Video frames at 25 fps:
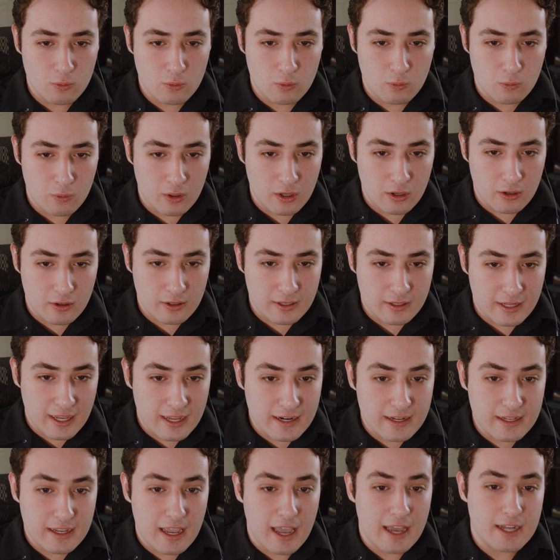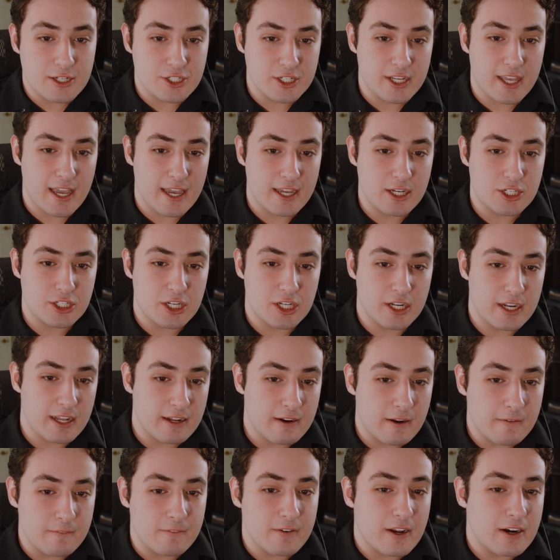were getting education in a
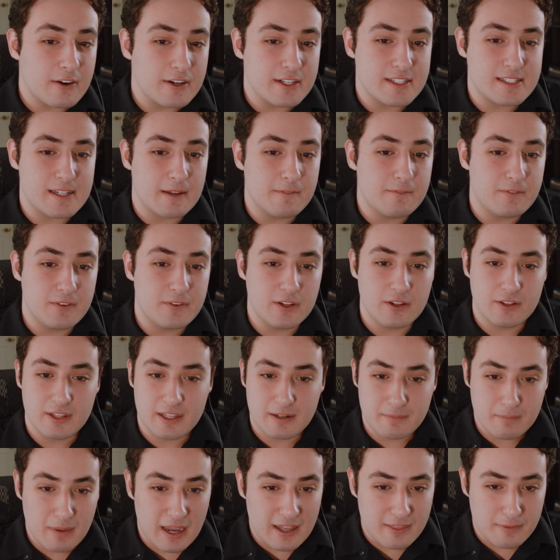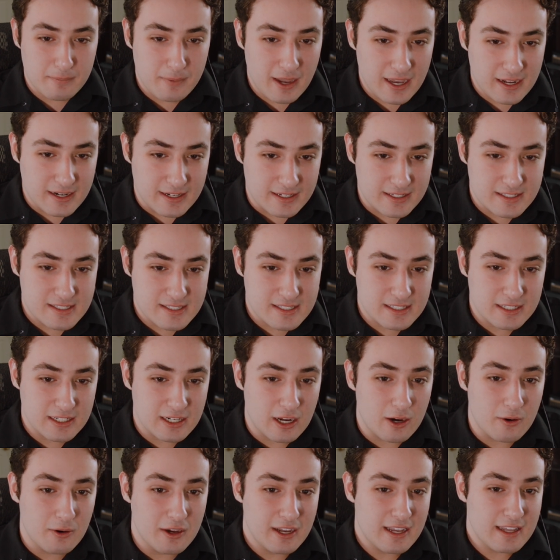very STEM field in mathematics. You
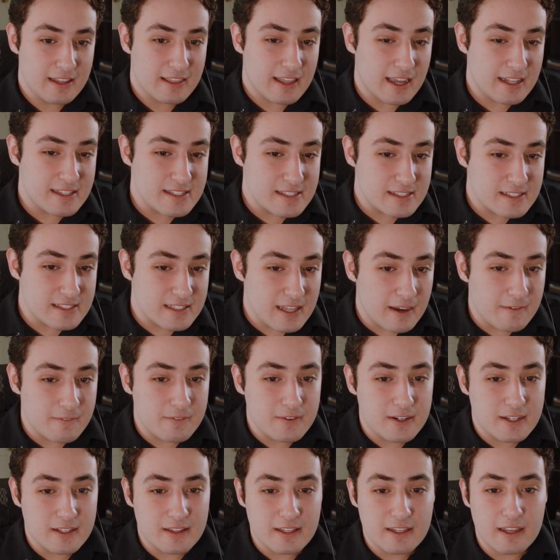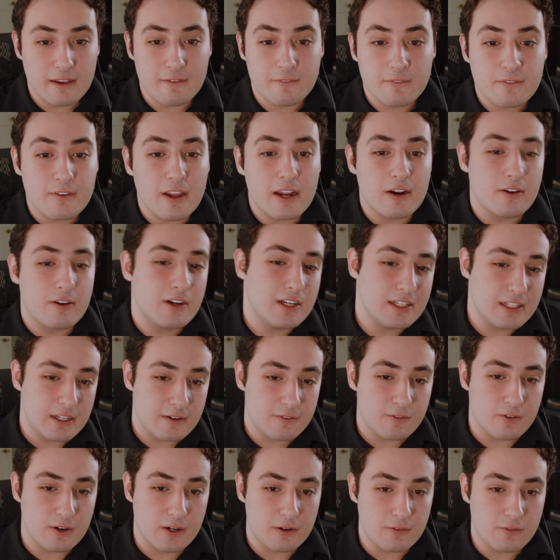know that's definitely very
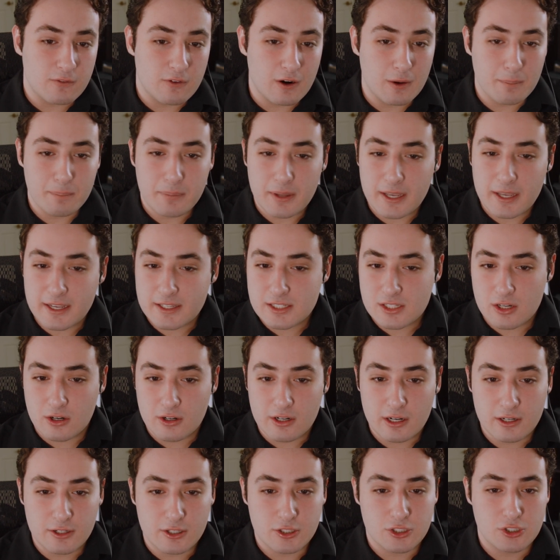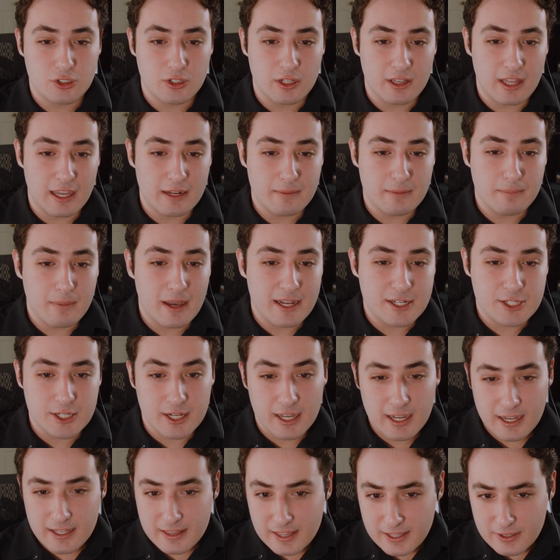different from Pixar and Industrial Light Magic.
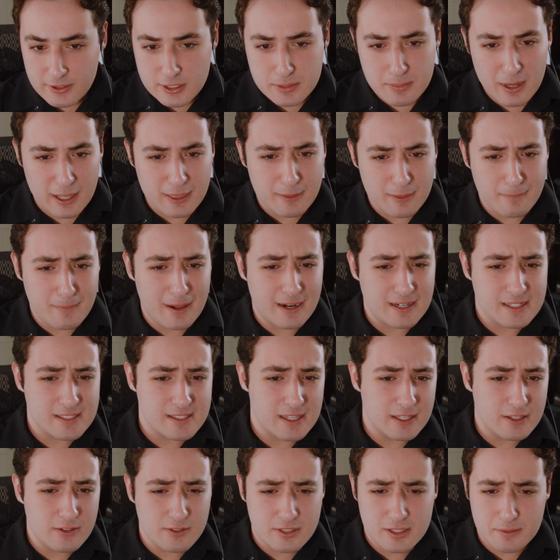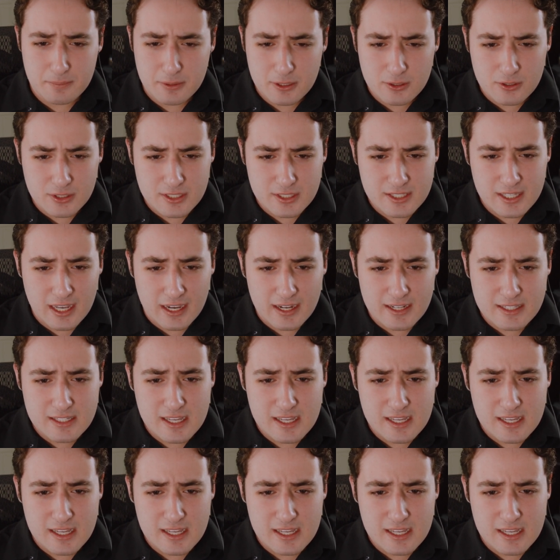They use mathematics, they use computer science,